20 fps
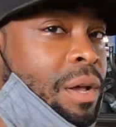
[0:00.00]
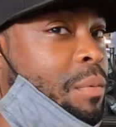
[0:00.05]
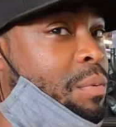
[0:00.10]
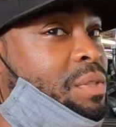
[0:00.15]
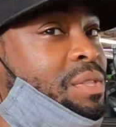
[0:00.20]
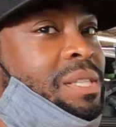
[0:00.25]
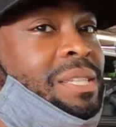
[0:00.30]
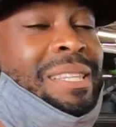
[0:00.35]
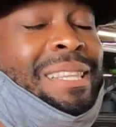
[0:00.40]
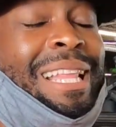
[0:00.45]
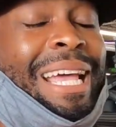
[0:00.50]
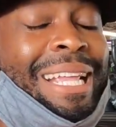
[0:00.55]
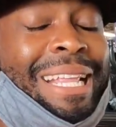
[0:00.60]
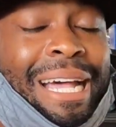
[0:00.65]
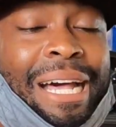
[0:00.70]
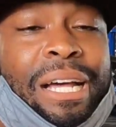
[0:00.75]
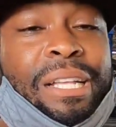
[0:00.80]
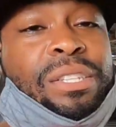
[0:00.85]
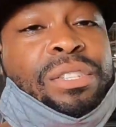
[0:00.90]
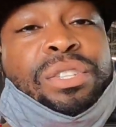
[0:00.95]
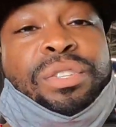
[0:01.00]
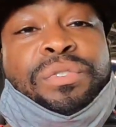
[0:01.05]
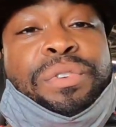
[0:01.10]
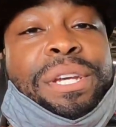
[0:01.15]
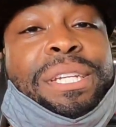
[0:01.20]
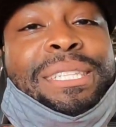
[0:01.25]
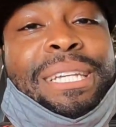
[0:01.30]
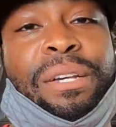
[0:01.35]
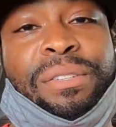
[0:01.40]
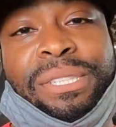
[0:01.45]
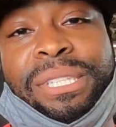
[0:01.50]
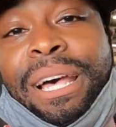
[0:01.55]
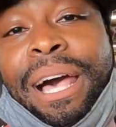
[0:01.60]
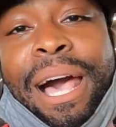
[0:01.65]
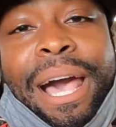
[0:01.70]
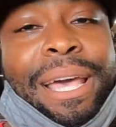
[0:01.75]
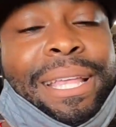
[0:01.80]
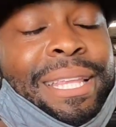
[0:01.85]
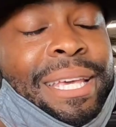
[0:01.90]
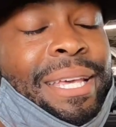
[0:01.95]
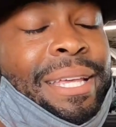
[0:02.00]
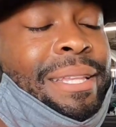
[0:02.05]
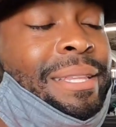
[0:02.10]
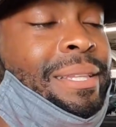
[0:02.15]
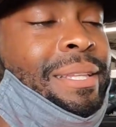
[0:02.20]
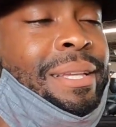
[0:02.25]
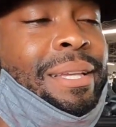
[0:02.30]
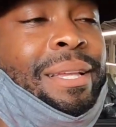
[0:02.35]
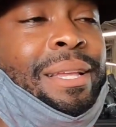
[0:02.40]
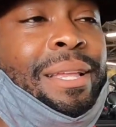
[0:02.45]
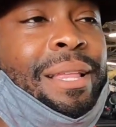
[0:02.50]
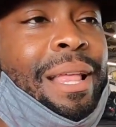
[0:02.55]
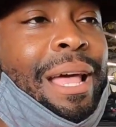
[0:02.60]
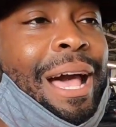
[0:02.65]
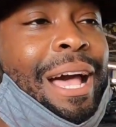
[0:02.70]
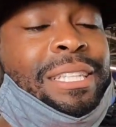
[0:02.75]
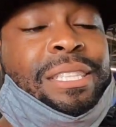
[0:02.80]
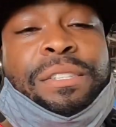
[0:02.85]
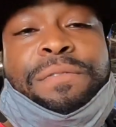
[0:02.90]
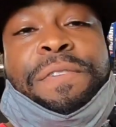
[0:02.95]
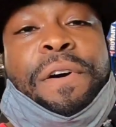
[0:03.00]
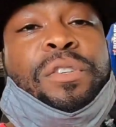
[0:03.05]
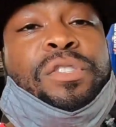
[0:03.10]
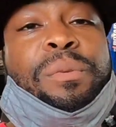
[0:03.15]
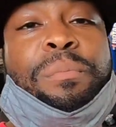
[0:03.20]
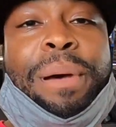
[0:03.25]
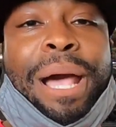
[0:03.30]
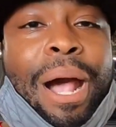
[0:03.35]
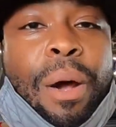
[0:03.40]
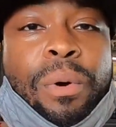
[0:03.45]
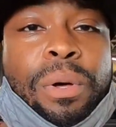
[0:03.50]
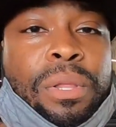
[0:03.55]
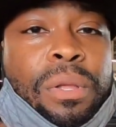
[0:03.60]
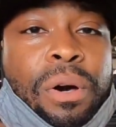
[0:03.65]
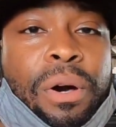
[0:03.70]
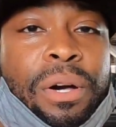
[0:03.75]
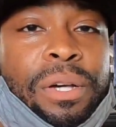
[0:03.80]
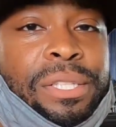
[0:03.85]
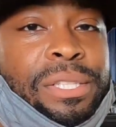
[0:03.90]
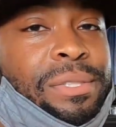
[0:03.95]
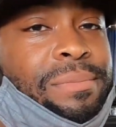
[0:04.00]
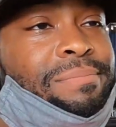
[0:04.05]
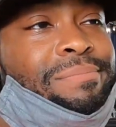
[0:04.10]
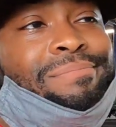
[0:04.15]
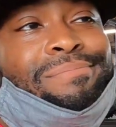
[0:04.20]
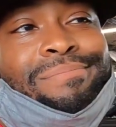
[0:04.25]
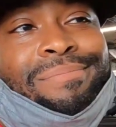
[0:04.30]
It was like 100 degrees outside, and I just felt some power loss.